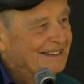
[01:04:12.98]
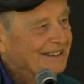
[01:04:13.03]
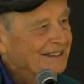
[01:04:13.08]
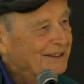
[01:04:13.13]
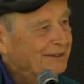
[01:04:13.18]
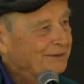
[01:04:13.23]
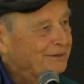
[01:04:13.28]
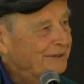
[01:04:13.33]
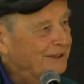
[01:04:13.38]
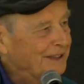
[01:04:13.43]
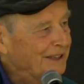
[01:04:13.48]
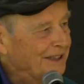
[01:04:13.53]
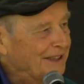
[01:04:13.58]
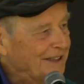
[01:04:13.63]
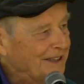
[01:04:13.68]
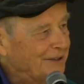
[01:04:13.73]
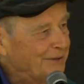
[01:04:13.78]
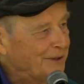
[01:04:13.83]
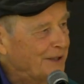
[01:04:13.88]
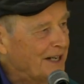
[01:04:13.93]

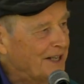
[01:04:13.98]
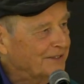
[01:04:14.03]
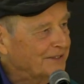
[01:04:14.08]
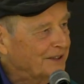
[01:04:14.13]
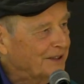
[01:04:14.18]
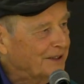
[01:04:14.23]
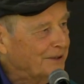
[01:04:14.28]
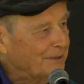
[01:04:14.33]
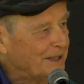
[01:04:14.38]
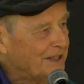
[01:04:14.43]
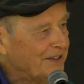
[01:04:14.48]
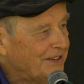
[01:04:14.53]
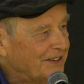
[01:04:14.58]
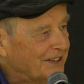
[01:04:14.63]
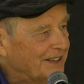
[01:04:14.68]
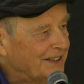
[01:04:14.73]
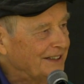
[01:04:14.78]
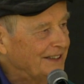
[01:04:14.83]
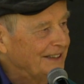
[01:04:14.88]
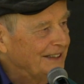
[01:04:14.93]
If you ask a
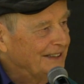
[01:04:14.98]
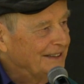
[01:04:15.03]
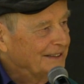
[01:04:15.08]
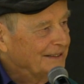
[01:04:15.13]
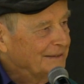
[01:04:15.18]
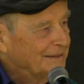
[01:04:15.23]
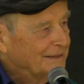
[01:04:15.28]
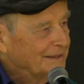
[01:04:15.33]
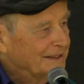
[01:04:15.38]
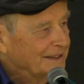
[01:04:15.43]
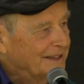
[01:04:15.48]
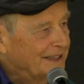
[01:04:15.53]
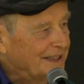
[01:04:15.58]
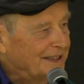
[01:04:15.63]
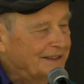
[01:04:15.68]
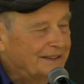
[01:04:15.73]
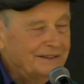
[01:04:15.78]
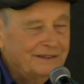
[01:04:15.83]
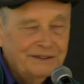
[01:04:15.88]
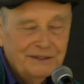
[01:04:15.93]
question,
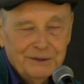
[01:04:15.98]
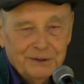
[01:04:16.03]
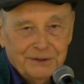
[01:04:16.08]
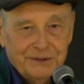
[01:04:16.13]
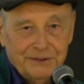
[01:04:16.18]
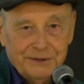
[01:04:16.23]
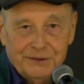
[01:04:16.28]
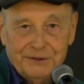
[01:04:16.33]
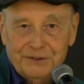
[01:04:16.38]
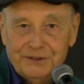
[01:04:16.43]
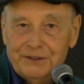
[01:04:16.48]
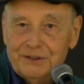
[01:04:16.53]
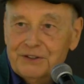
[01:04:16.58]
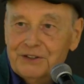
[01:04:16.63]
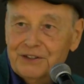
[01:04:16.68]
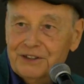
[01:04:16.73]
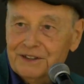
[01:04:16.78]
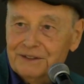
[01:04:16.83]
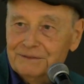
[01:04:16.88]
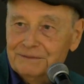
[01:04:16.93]
then you are still
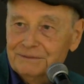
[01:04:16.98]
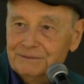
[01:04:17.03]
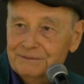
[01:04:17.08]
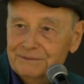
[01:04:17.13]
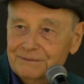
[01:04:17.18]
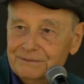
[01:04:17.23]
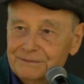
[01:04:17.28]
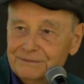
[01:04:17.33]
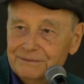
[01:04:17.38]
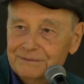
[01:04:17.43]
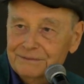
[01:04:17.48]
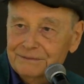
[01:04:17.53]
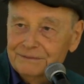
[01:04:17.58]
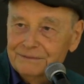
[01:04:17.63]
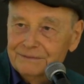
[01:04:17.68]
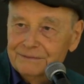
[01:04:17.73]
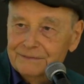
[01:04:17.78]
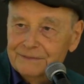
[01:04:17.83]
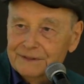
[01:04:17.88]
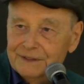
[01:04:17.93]
searching.
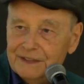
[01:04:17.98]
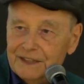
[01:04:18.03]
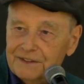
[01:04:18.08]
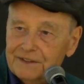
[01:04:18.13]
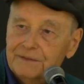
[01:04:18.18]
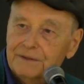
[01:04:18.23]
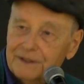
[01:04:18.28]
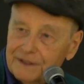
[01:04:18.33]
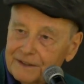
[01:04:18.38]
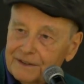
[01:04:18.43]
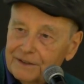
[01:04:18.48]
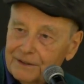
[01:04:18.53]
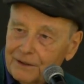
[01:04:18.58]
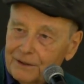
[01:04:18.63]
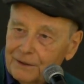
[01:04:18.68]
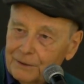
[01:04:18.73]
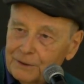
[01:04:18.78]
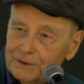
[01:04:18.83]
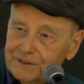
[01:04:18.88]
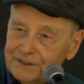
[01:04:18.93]
That's the
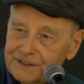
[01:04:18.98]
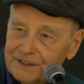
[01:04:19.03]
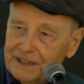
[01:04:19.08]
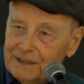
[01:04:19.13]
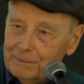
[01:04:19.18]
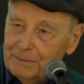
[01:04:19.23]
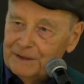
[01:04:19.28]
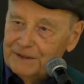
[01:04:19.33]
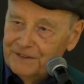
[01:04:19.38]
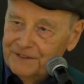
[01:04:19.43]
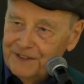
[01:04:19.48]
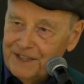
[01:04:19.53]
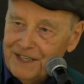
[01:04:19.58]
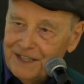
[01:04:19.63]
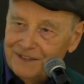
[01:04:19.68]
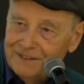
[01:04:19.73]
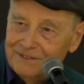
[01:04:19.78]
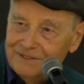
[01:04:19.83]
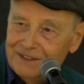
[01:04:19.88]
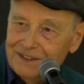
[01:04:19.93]
whole thing about
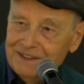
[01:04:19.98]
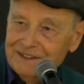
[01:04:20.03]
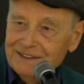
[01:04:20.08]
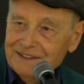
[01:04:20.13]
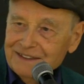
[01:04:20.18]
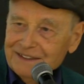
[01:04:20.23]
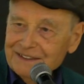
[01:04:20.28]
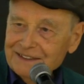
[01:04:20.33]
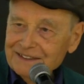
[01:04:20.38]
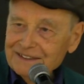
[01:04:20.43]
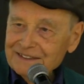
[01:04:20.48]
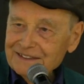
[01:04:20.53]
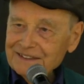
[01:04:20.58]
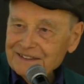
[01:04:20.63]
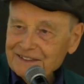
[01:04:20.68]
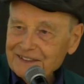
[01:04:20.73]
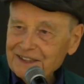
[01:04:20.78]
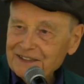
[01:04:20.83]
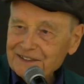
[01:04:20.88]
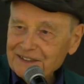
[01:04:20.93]
Zen, right?
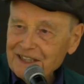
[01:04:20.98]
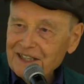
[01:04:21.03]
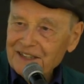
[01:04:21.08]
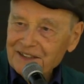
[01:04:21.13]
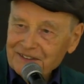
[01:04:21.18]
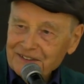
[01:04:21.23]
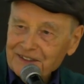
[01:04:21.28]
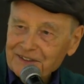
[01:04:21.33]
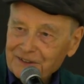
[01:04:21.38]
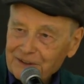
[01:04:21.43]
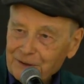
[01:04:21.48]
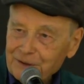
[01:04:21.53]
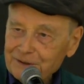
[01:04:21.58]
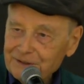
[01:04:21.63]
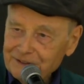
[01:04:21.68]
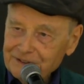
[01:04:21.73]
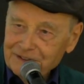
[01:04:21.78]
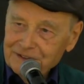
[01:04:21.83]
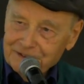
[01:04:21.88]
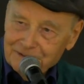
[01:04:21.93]
The Zen guy says,
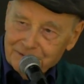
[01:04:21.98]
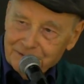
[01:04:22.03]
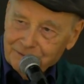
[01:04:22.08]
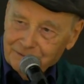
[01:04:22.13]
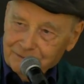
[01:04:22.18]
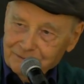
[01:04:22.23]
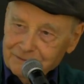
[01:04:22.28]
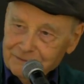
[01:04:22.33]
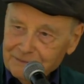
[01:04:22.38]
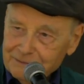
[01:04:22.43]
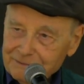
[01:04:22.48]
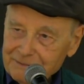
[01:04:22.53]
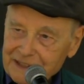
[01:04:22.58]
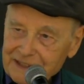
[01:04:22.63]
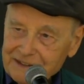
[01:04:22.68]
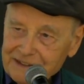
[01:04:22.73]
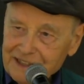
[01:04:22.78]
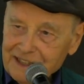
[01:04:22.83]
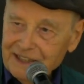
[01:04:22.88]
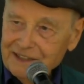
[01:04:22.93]
go, you know,
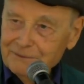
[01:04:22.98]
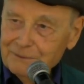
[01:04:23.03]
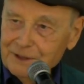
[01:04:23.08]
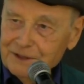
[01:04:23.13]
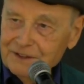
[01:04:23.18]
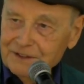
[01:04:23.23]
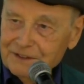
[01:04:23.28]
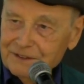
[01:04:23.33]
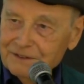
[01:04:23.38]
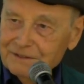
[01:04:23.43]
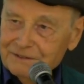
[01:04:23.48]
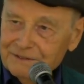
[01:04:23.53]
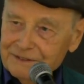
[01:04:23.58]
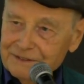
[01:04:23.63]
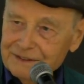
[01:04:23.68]
meditate. What's